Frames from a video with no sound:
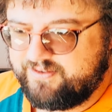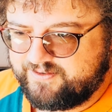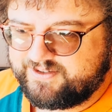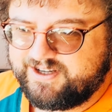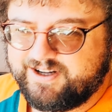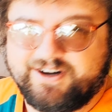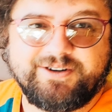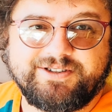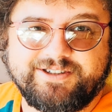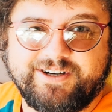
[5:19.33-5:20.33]

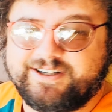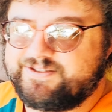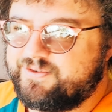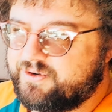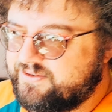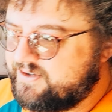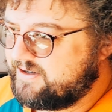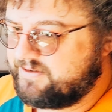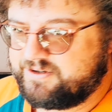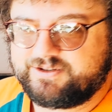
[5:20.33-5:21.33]
$50 stocks,
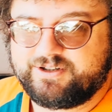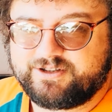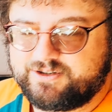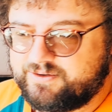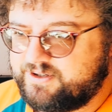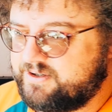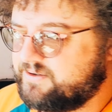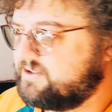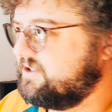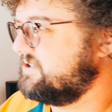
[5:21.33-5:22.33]
$45 stocks,
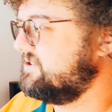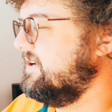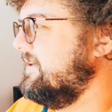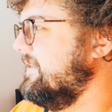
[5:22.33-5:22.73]
$30 stocks.